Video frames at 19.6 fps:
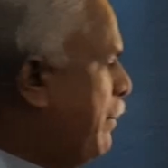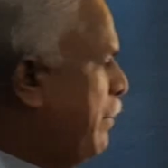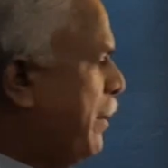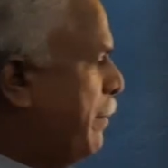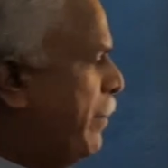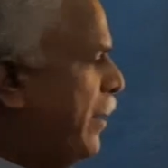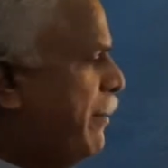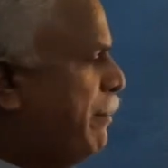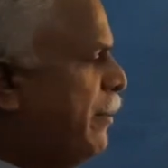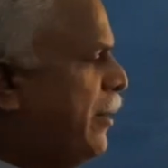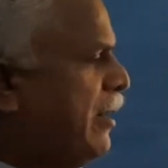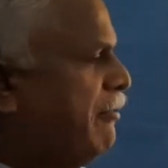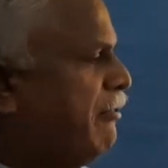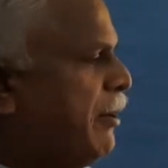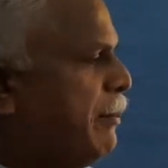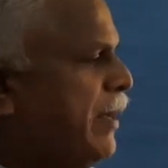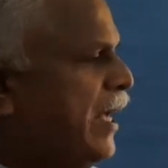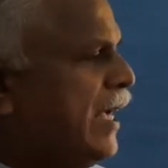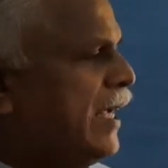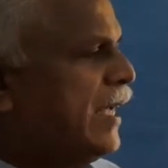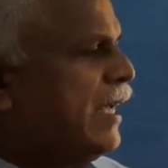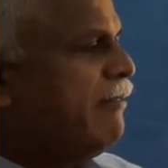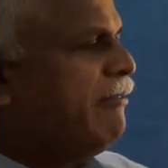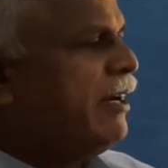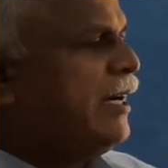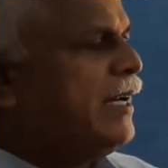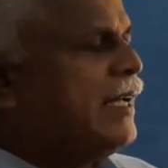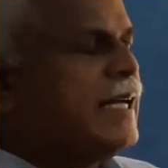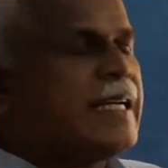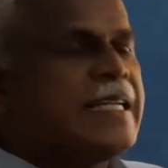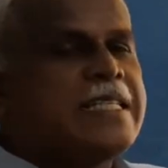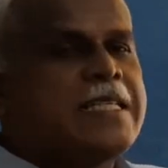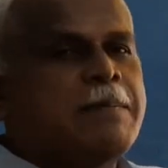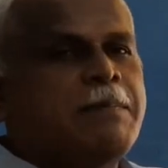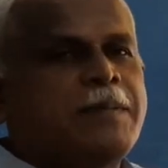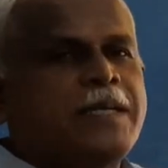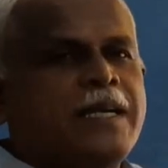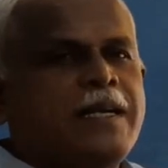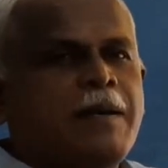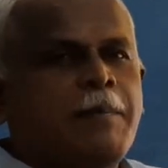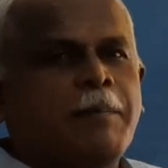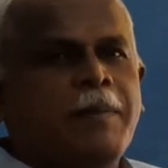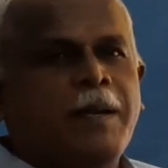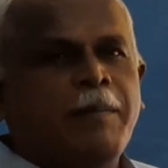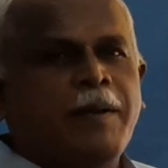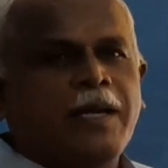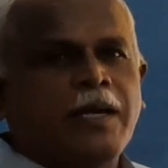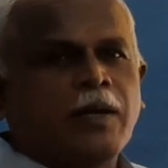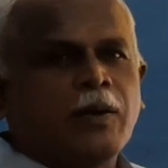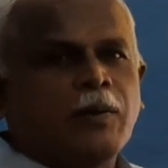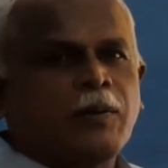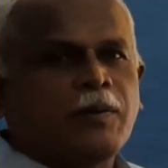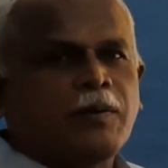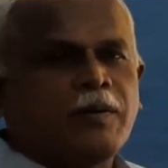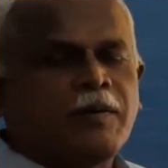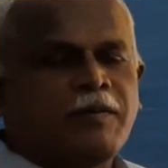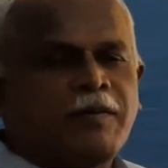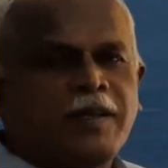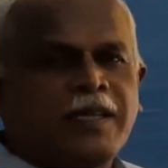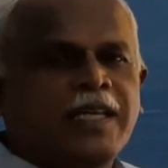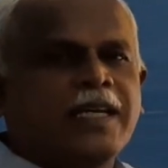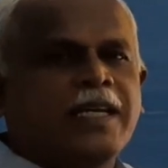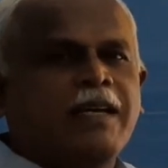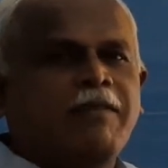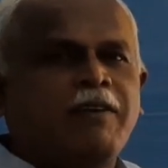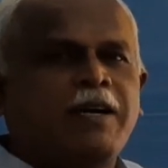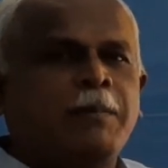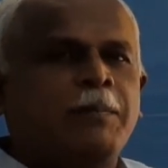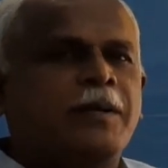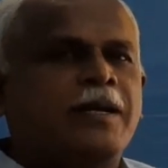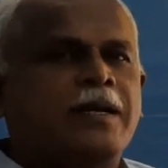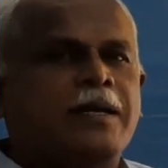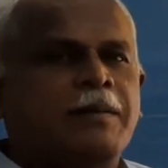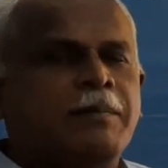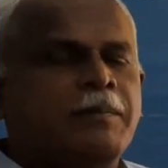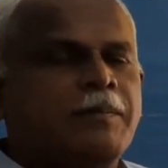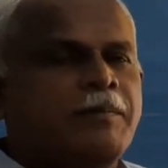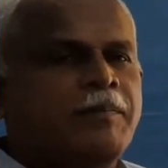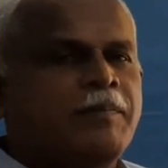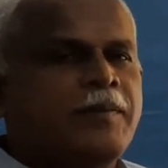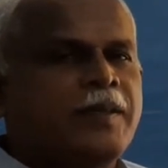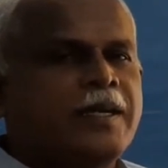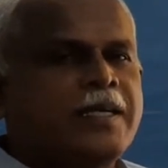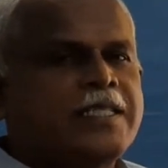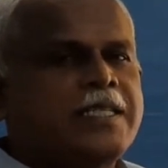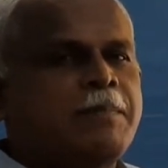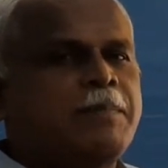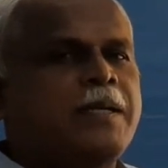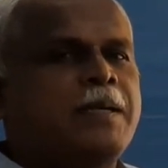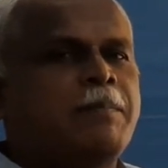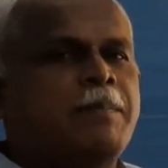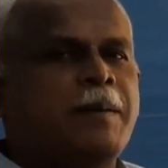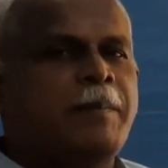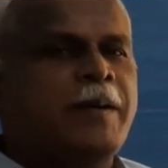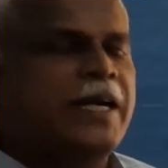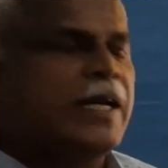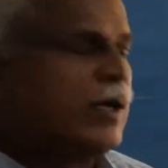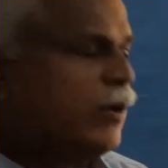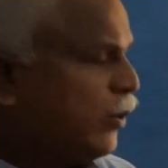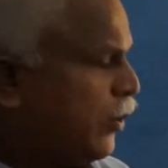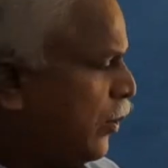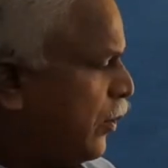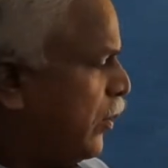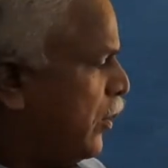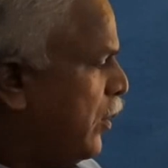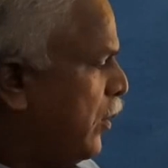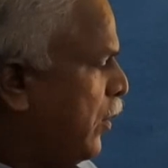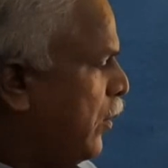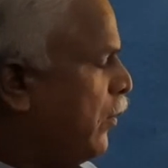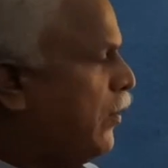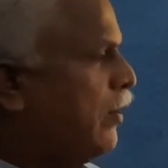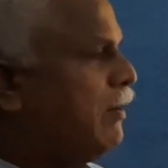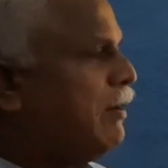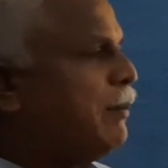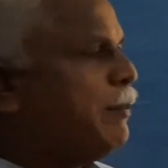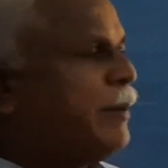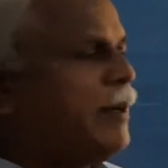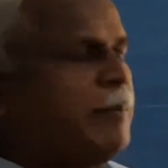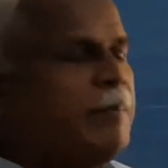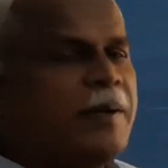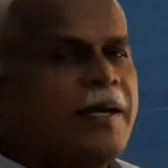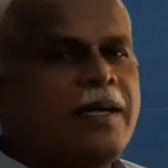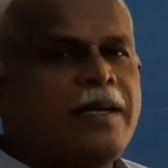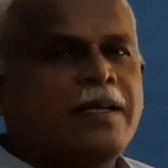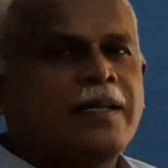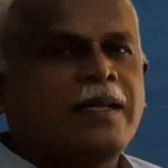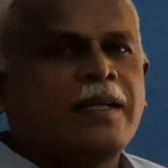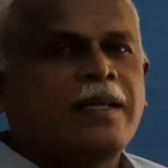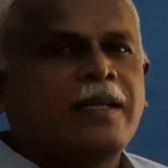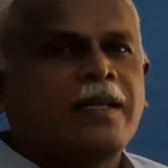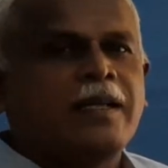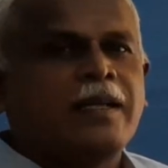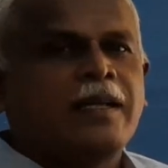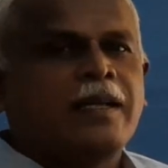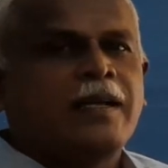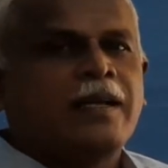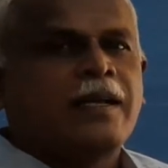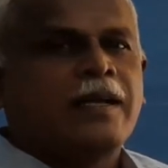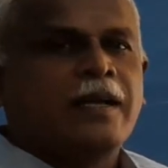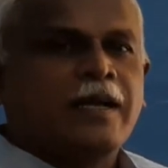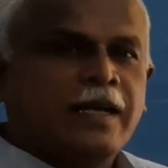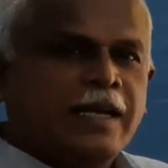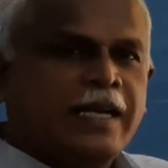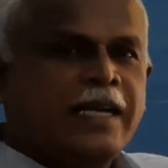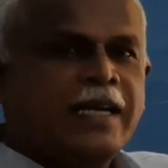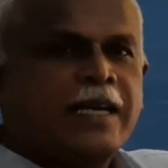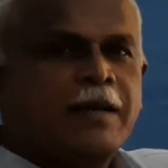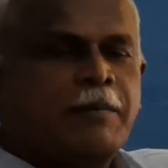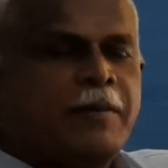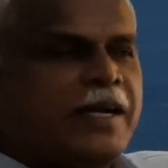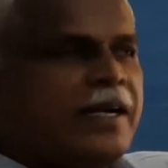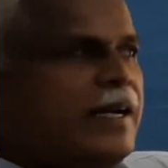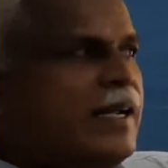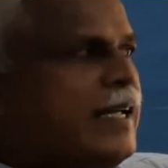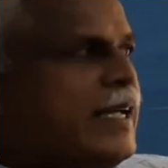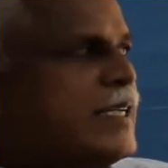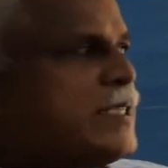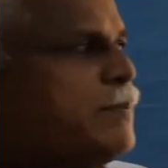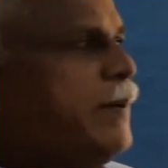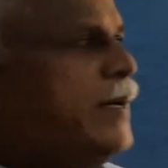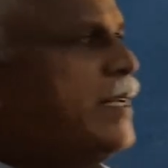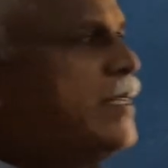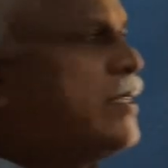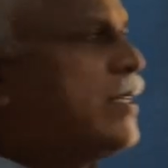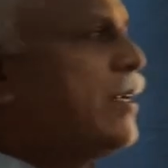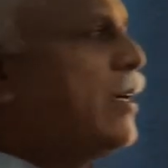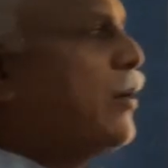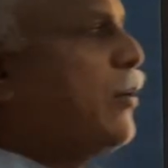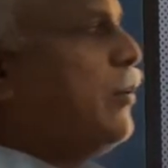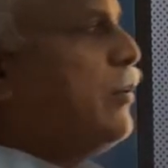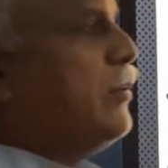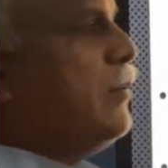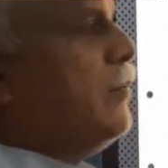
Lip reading: be prepared from a given receipt and payment account. With a given receipt and payment account, we will prepare income and expenditure account.